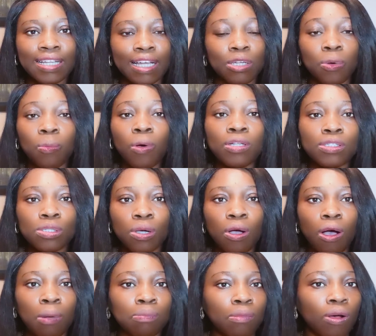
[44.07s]
that you want to
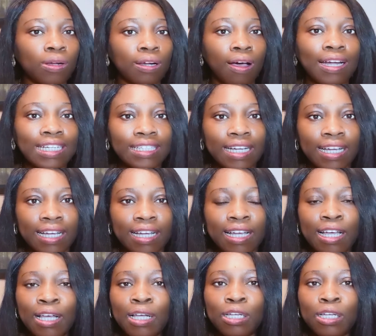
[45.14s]
come on holiday,